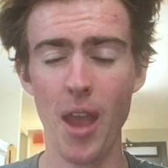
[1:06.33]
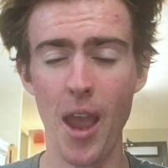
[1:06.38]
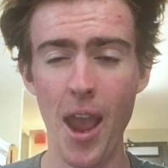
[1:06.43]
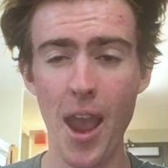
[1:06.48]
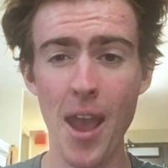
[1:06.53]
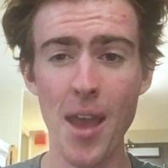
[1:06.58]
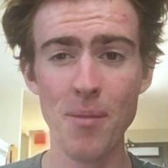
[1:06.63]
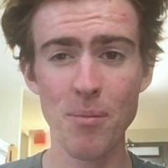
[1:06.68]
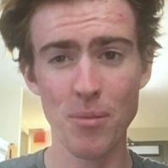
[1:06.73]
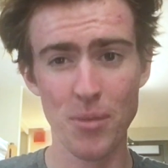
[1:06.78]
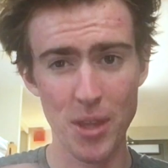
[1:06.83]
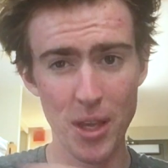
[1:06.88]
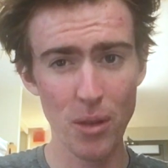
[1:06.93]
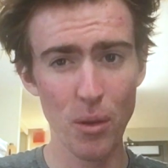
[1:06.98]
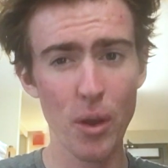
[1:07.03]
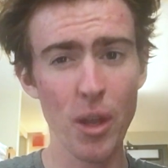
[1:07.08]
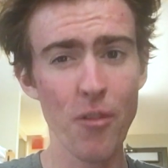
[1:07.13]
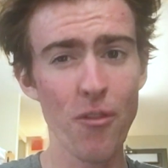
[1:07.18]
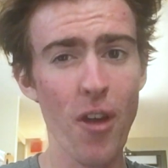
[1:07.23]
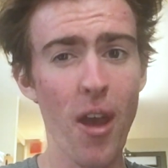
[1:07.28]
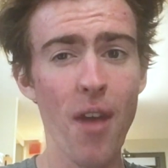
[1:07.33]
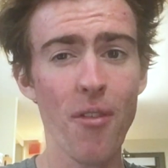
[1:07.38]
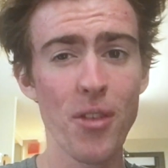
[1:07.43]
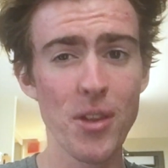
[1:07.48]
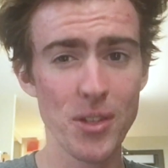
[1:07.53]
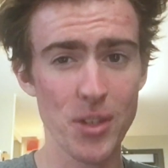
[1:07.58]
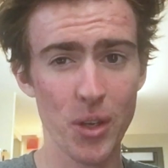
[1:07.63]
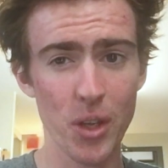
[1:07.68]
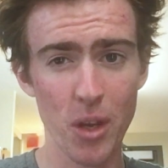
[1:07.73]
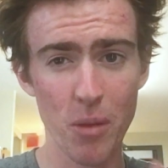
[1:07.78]
And they're looking for
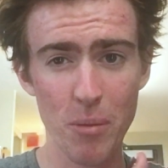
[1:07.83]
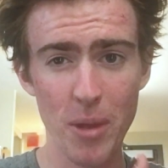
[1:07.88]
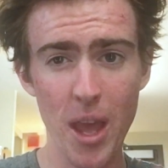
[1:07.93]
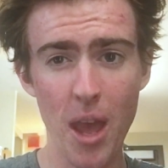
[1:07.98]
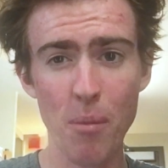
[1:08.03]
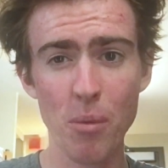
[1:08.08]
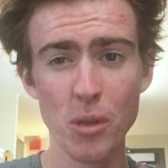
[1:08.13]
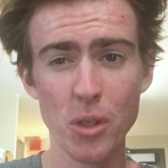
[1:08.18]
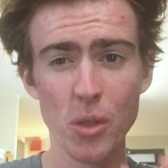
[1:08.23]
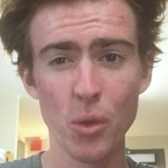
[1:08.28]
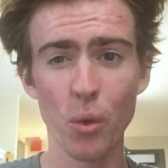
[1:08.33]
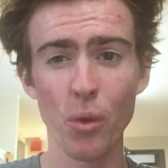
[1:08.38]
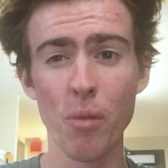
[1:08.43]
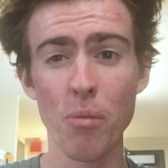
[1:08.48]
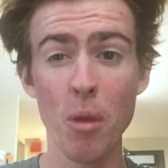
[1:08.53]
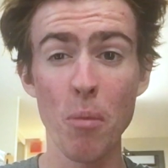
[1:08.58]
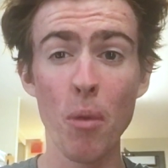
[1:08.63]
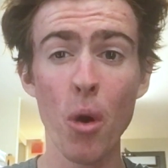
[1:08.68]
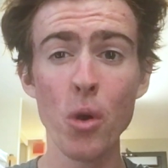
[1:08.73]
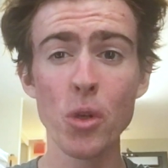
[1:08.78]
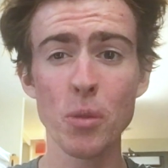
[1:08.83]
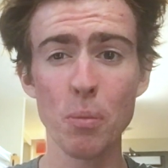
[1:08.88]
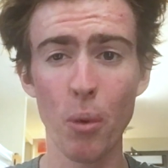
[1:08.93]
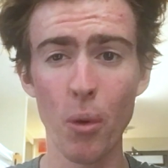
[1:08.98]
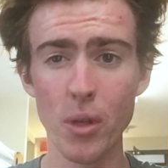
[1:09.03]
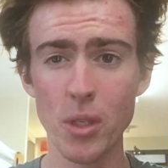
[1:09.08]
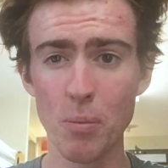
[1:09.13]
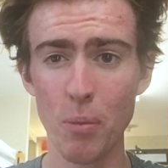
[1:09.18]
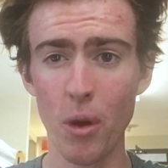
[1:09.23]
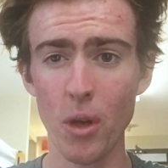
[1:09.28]
athletes who are going to be able to score them the most
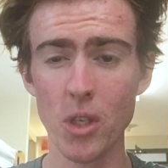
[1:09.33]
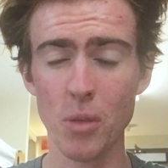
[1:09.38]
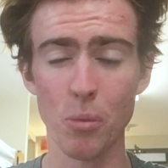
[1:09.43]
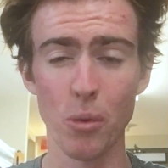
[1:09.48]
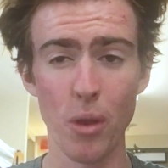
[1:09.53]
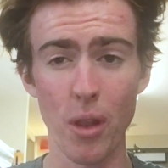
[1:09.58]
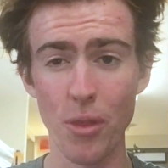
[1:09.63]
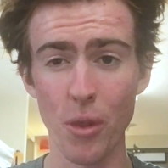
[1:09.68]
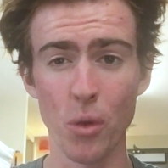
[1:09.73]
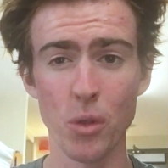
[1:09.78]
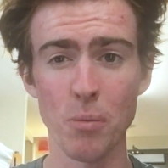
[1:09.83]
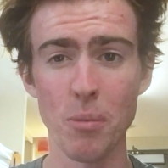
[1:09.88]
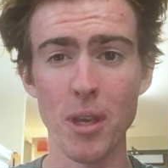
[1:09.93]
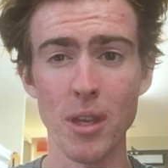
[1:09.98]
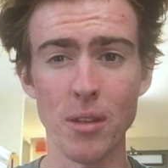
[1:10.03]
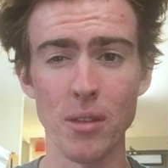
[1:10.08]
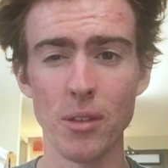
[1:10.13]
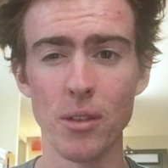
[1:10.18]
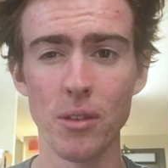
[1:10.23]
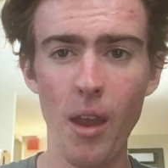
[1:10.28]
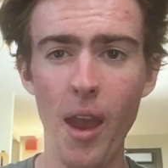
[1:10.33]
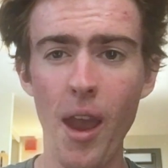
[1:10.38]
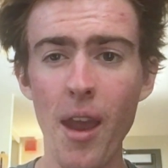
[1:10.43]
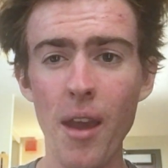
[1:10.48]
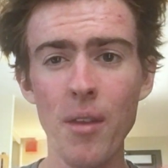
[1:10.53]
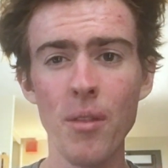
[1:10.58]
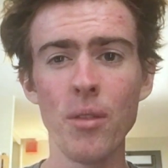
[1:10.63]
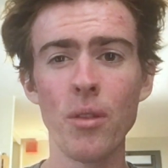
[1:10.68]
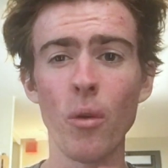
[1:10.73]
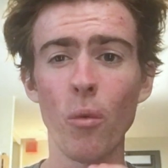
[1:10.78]
points possible at those meets.
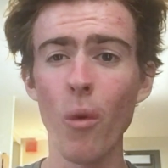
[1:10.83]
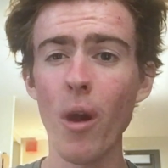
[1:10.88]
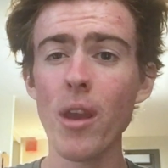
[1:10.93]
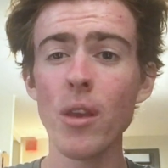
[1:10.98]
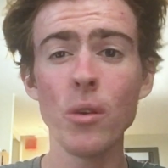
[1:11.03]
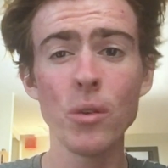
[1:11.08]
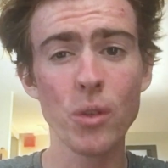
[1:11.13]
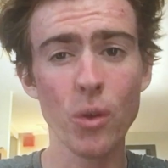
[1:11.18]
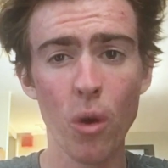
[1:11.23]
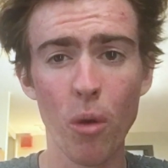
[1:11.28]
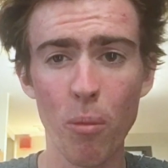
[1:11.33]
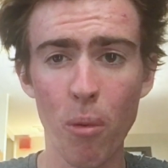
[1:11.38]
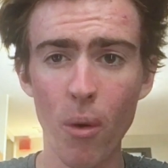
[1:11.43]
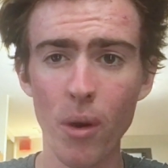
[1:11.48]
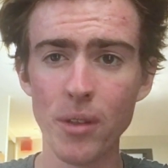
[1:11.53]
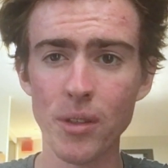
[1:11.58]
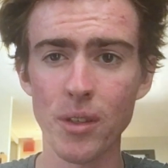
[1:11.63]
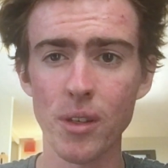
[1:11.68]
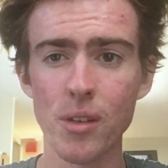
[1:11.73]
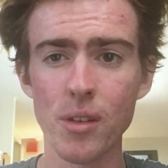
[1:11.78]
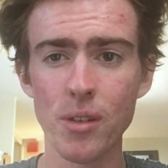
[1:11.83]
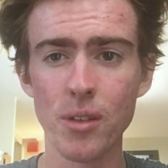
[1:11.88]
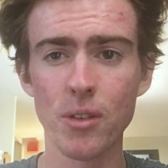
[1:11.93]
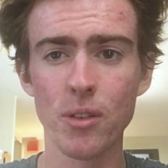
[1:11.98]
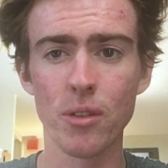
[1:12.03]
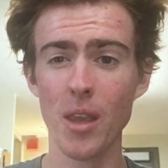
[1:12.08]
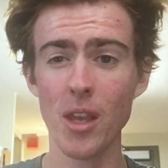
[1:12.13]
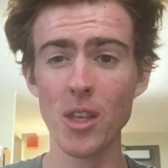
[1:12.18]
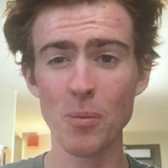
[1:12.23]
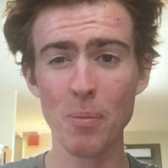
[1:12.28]
And the way you score points
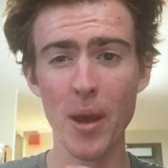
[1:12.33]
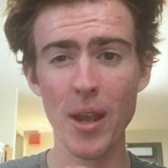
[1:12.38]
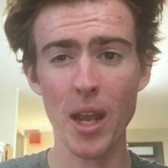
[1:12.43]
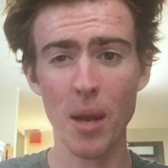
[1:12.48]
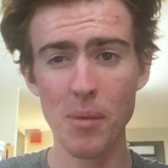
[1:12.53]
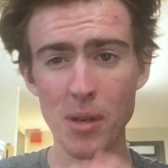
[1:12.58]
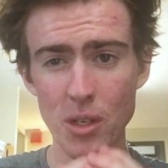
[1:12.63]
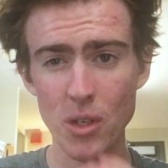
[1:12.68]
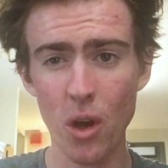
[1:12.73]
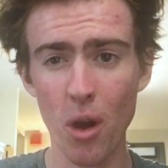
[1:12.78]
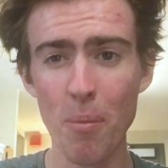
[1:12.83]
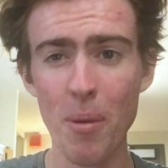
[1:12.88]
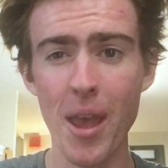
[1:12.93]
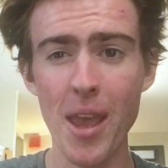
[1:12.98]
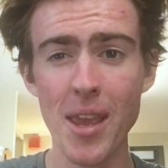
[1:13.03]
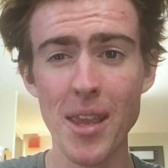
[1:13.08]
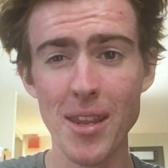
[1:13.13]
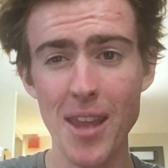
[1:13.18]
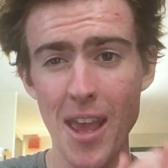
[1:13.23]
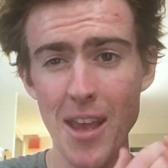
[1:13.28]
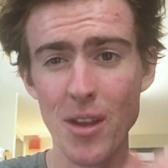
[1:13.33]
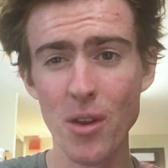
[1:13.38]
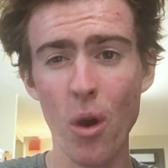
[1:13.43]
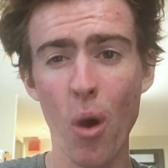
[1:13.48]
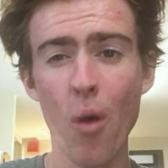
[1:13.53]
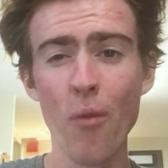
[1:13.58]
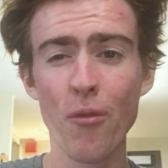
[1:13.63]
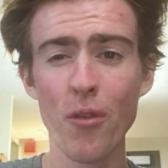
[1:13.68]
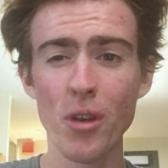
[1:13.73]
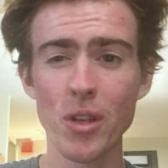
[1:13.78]
is by coming top 8 at
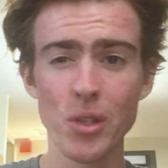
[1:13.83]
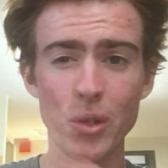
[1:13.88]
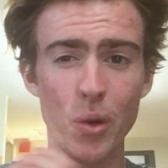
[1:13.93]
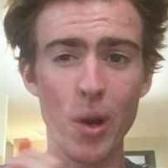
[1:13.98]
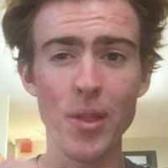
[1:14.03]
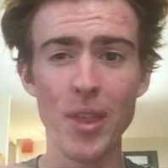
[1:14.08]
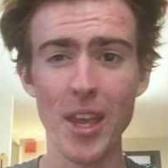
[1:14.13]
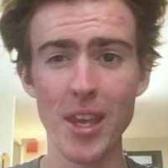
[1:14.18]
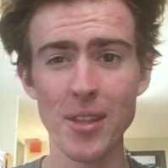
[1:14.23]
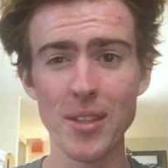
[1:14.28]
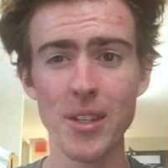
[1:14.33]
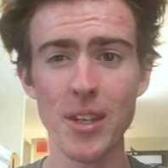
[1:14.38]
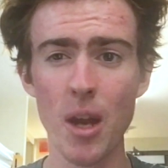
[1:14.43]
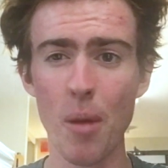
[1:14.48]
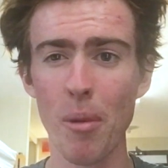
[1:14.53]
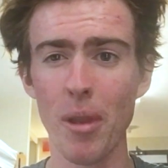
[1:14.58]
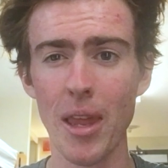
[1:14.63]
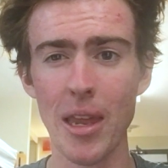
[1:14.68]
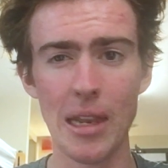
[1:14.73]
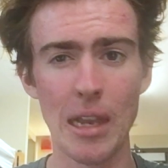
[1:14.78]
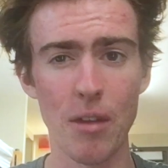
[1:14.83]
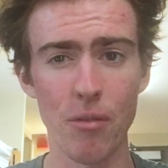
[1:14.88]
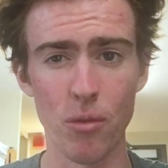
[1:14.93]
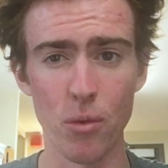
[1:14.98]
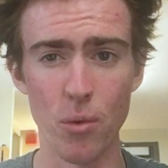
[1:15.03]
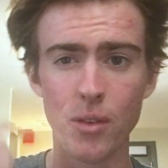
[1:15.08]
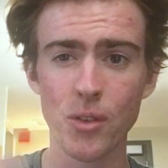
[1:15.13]
conference or at the NCAA level.